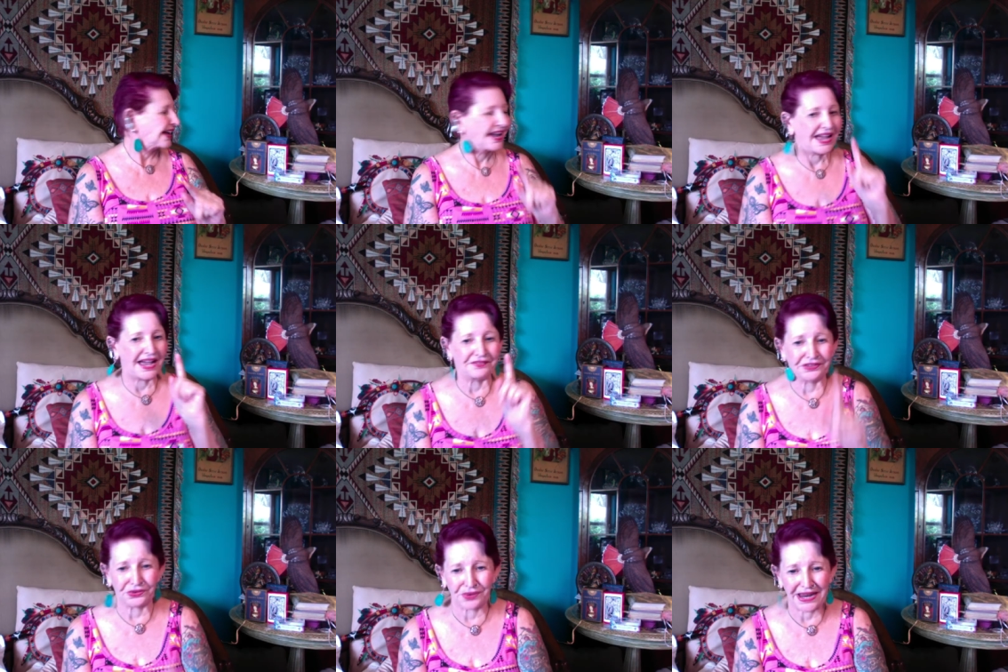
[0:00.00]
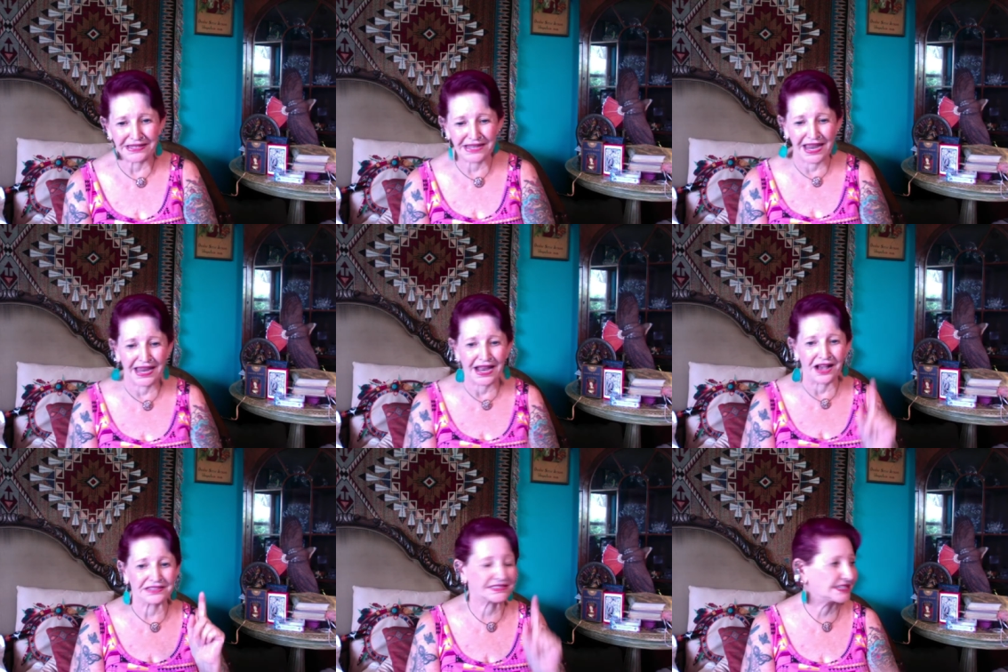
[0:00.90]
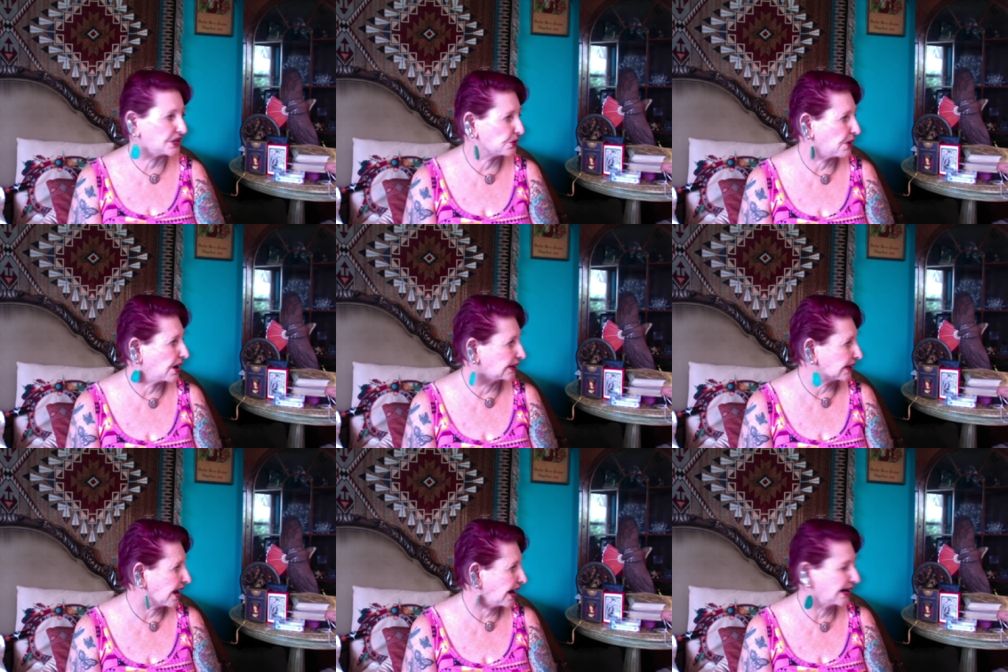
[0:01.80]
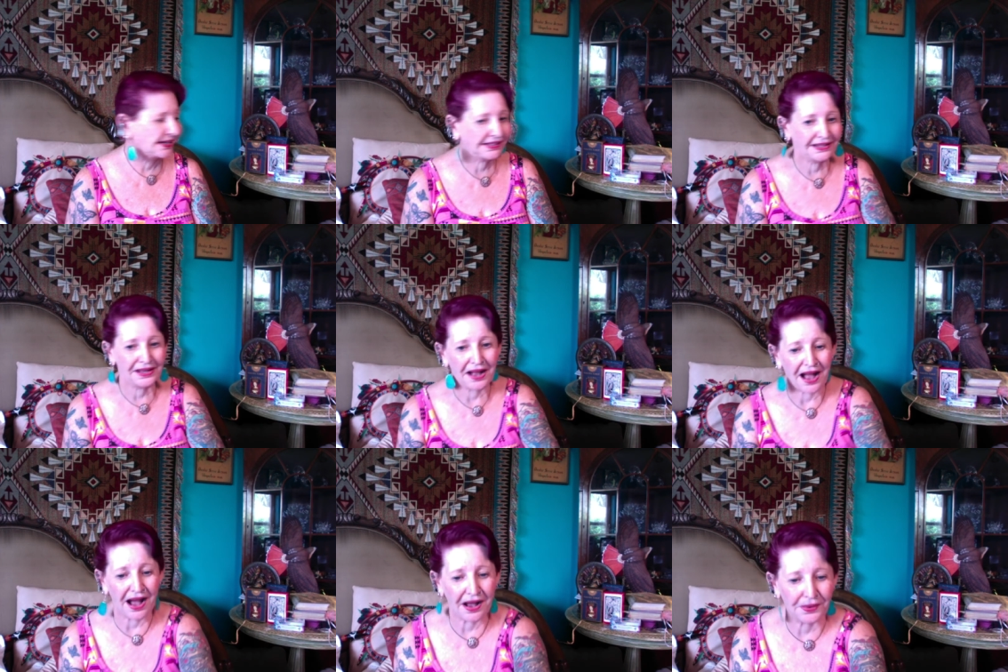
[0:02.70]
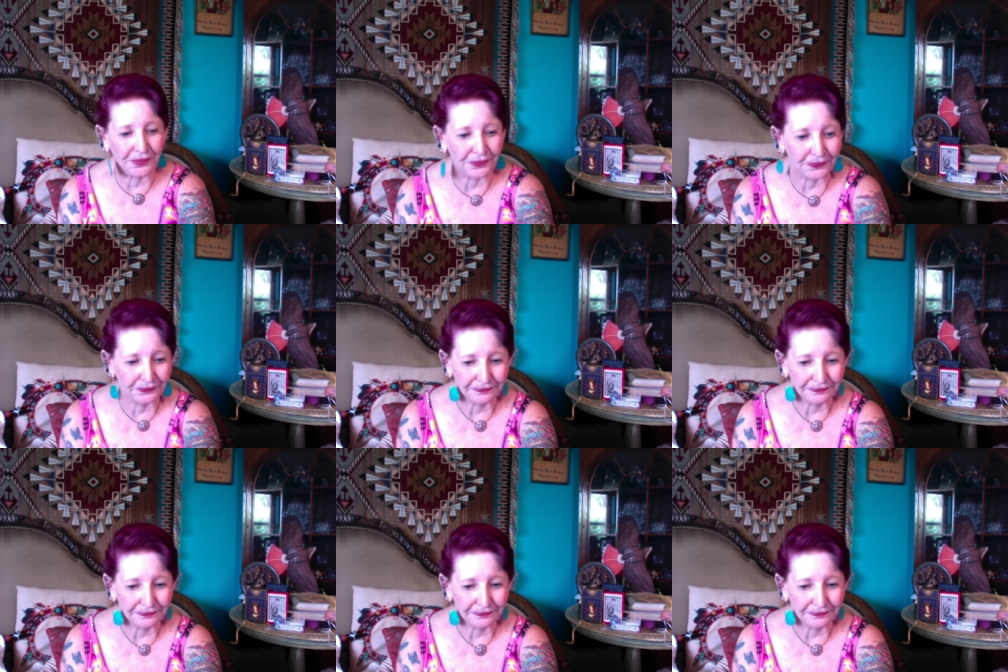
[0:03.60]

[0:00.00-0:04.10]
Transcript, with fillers: Have a great day. I'll see you online. Aho.